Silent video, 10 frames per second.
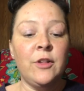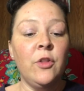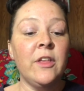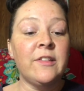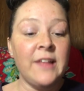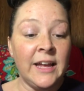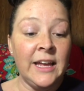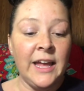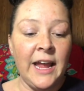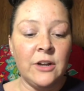So the
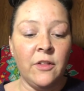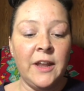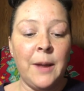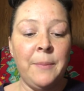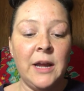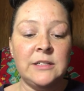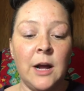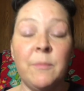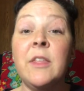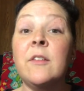second candle that I picked
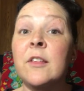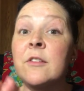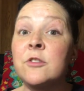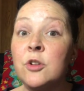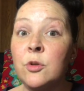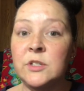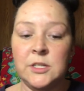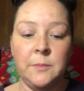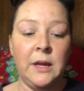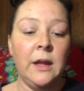up, this is new
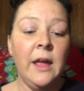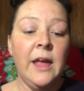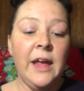to me,